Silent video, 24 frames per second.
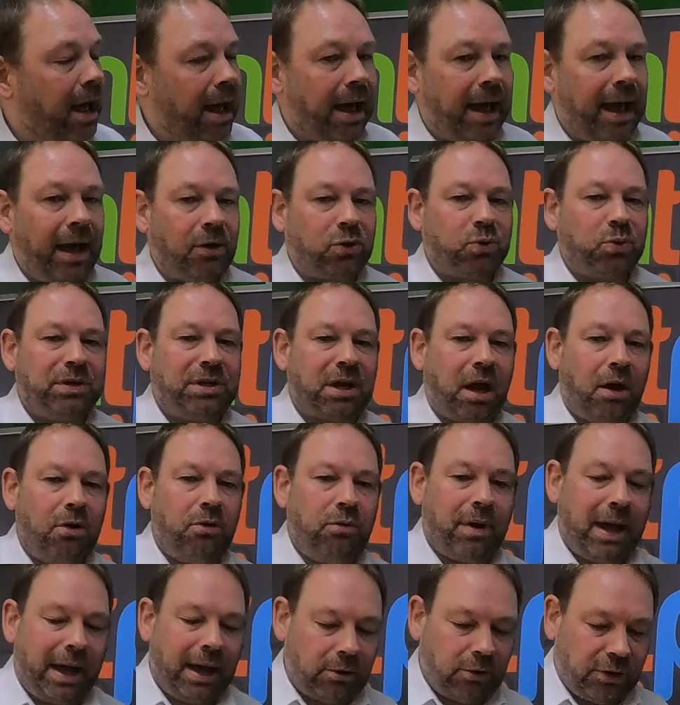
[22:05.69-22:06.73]
How do we
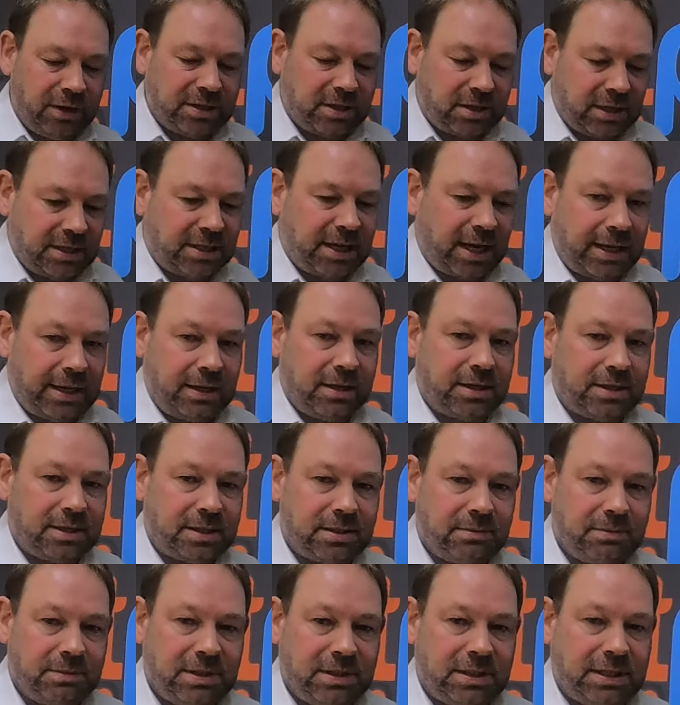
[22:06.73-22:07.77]
know how long it's going to take
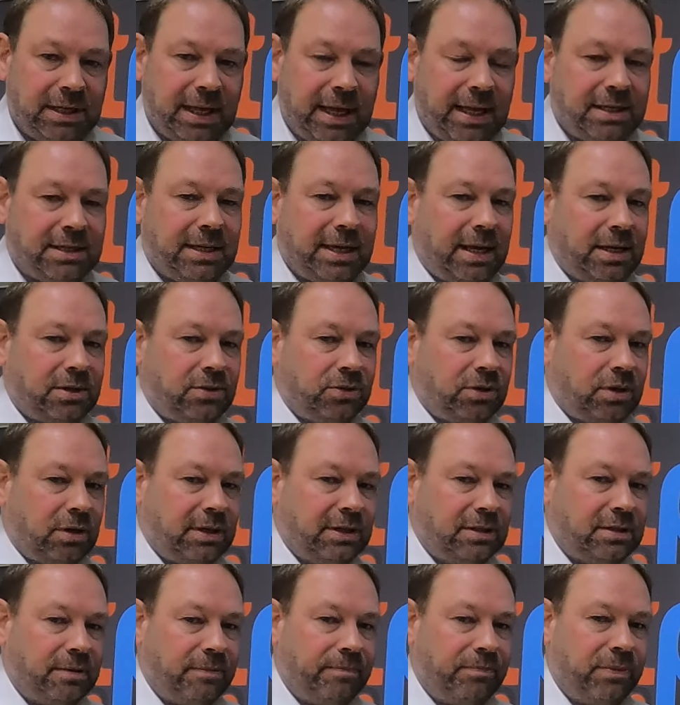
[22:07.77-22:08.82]
us to get to Castle
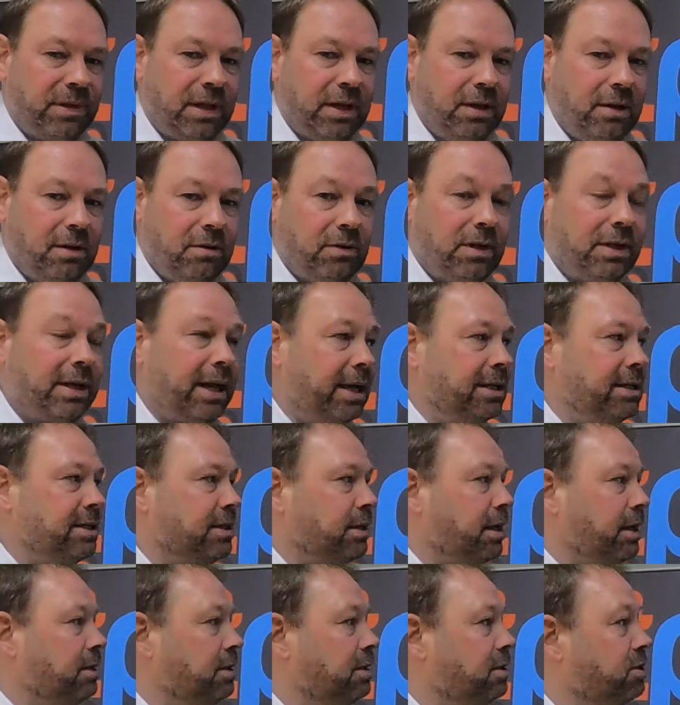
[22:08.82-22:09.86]
Donington? The case
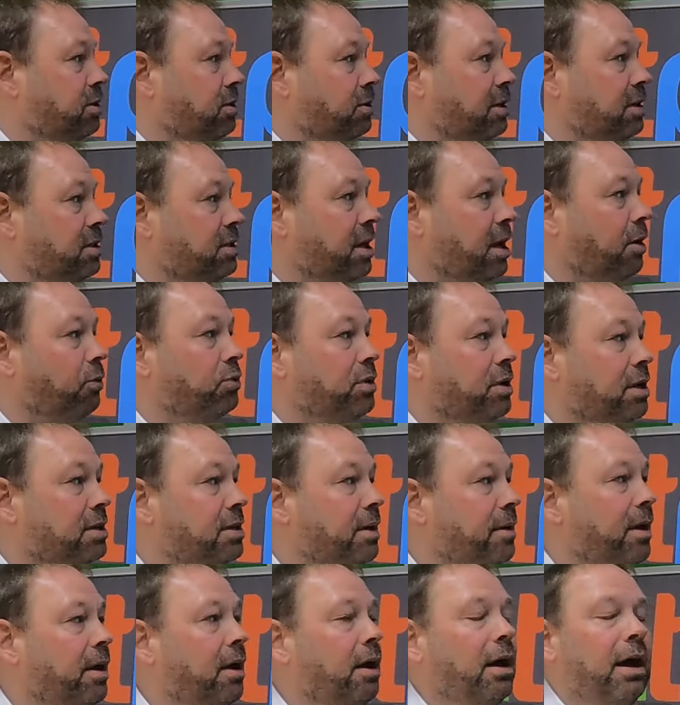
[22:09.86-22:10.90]
study has told
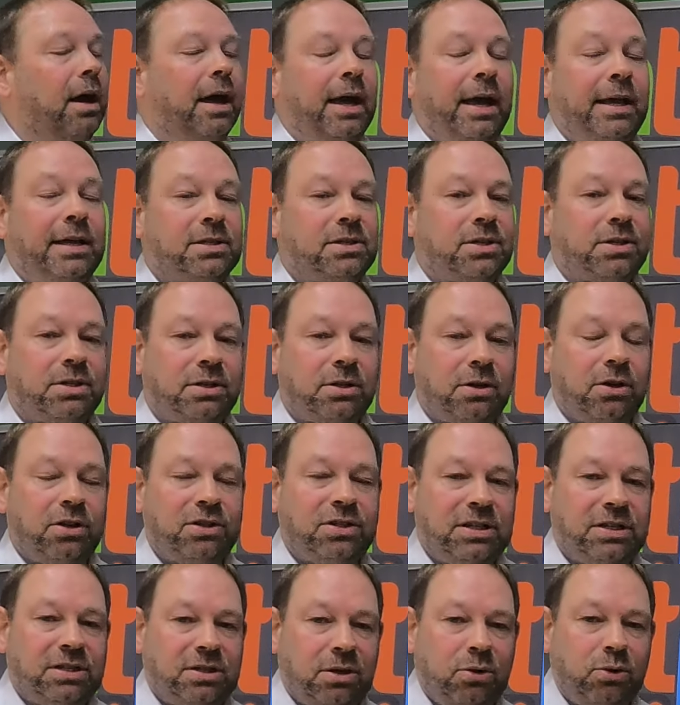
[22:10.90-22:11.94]
us it's
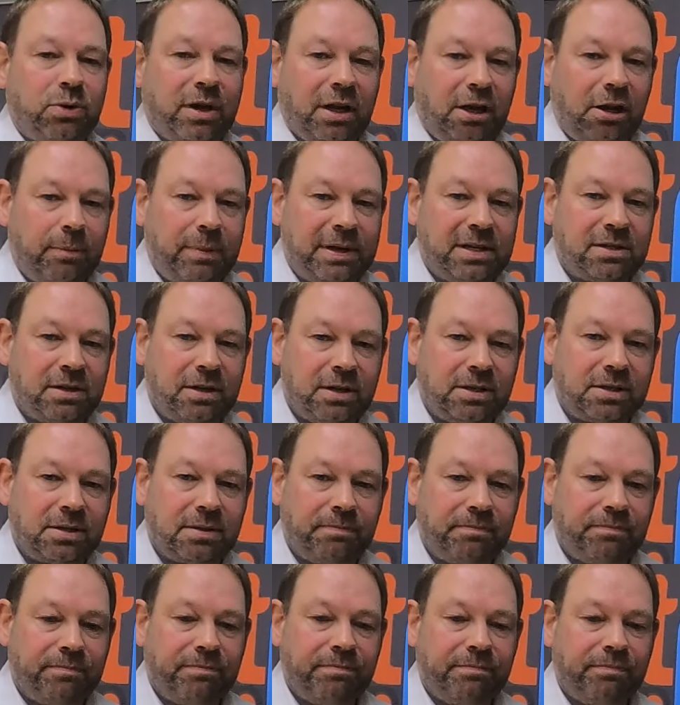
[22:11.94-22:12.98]
32
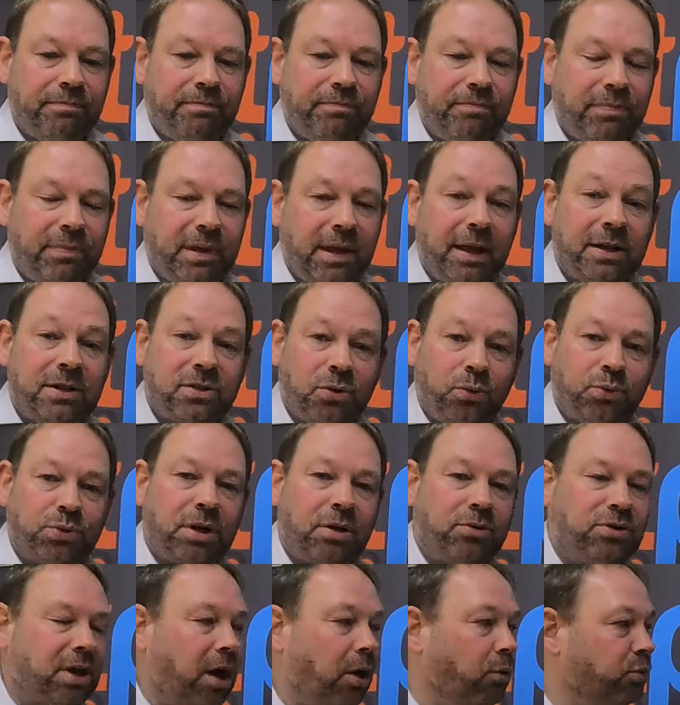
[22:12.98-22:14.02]
kilometres. It's
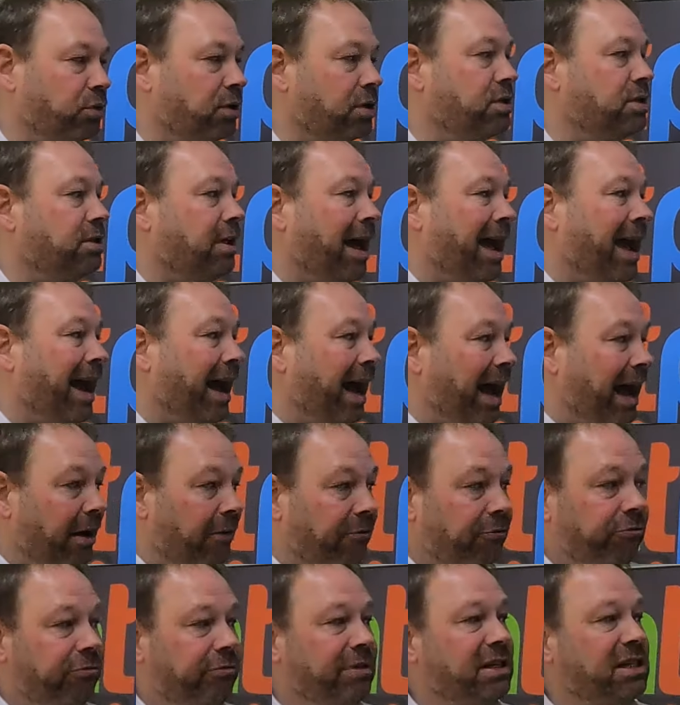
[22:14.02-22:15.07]
also told us that our
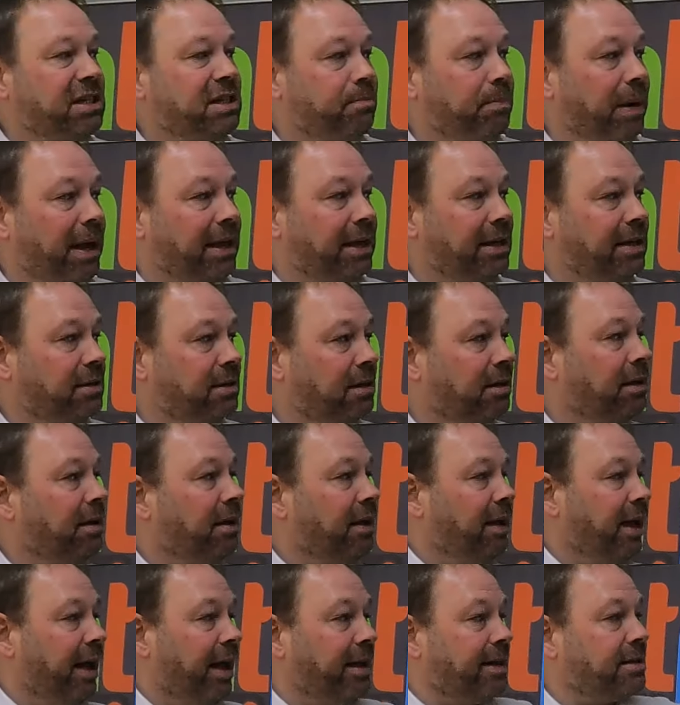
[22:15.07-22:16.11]
average speed
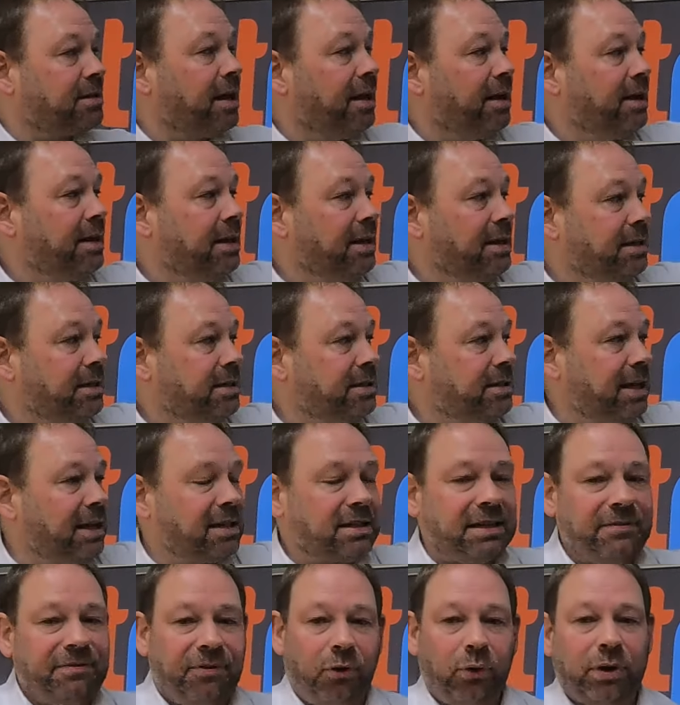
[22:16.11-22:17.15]
is
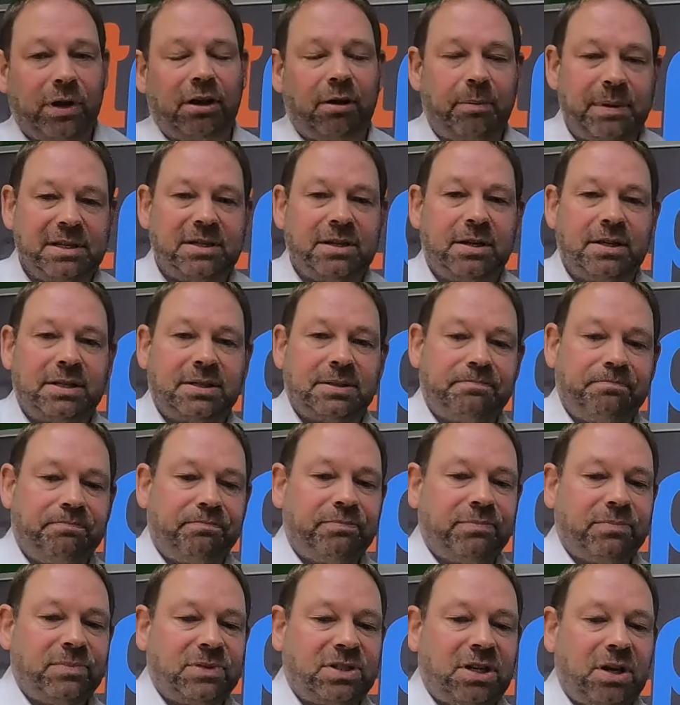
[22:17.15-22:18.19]
64 kilometres.
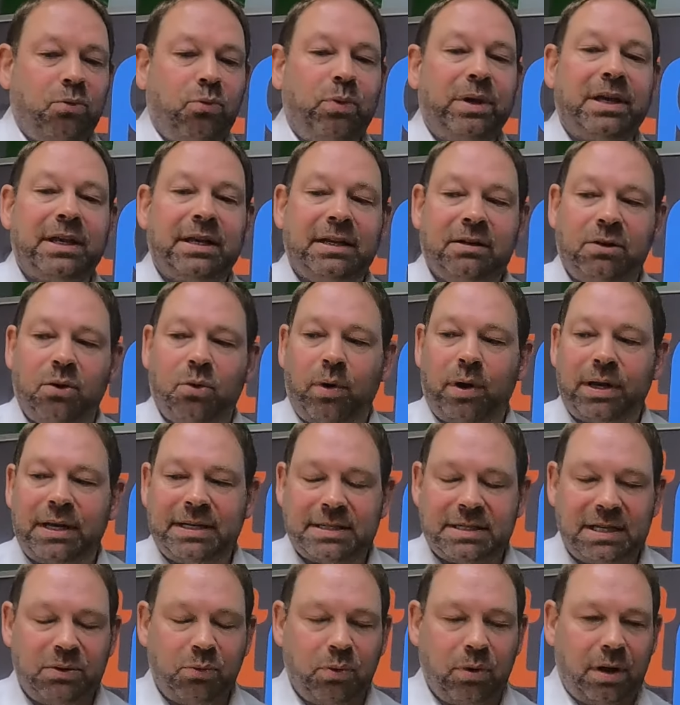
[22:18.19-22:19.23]
So we can quite
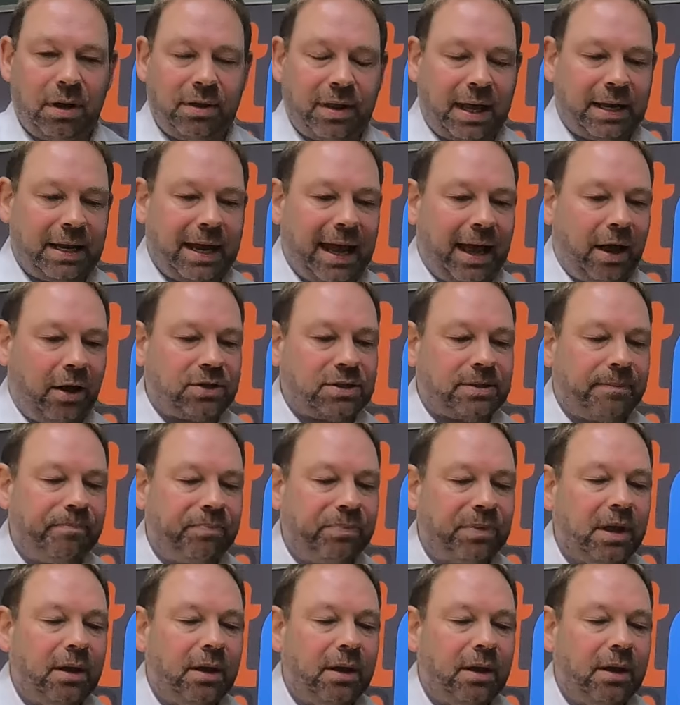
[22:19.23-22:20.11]
easily work that out.